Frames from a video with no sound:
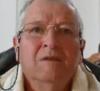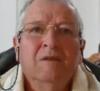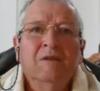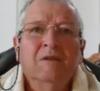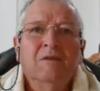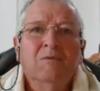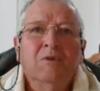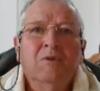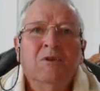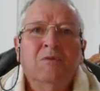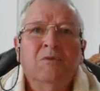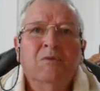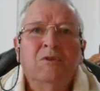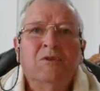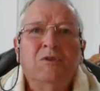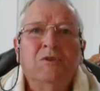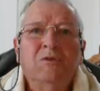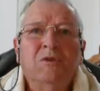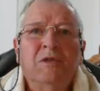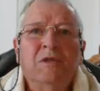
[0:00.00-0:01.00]
And the word
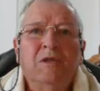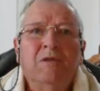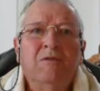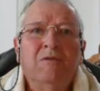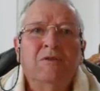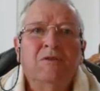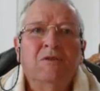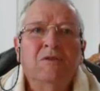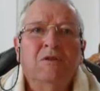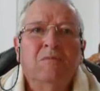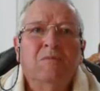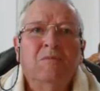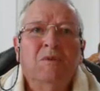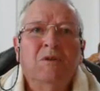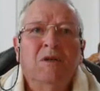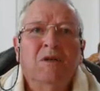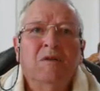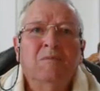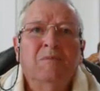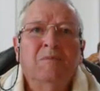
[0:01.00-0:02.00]
which you hear is not
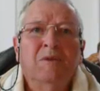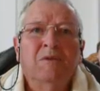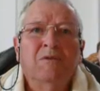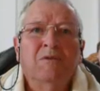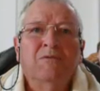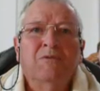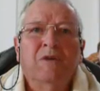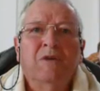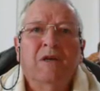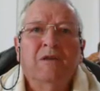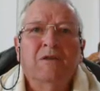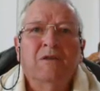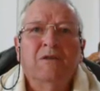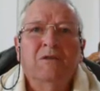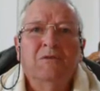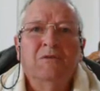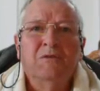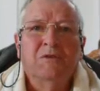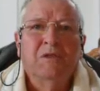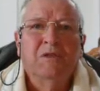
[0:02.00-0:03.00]
mine, but of the
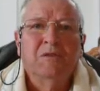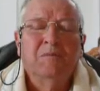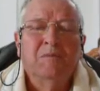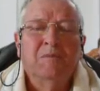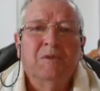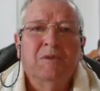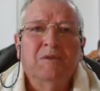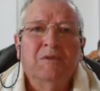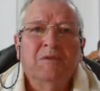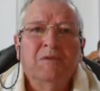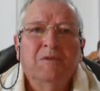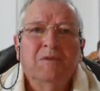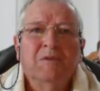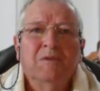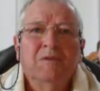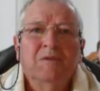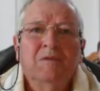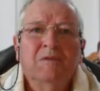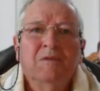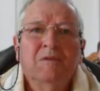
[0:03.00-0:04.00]
Father who sent me.
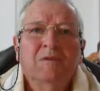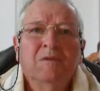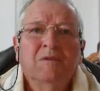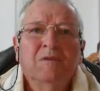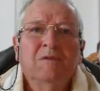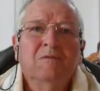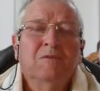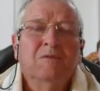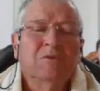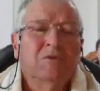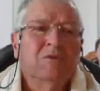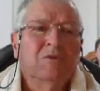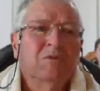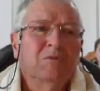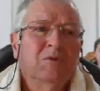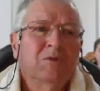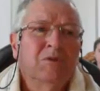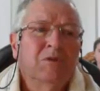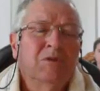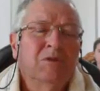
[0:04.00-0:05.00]
What's the
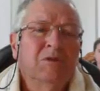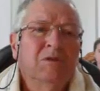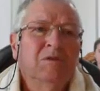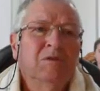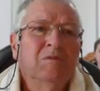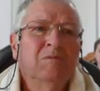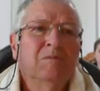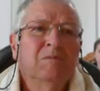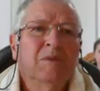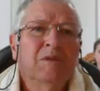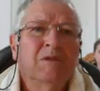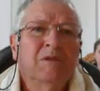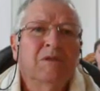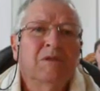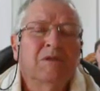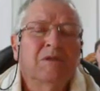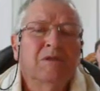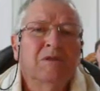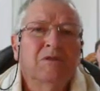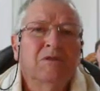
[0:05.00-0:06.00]
word?
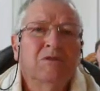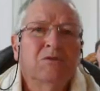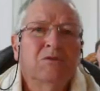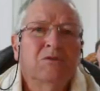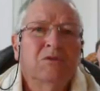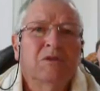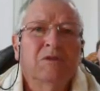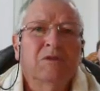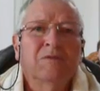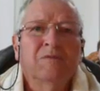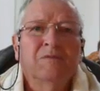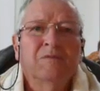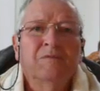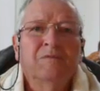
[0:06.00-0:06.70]
Basically, the Torah.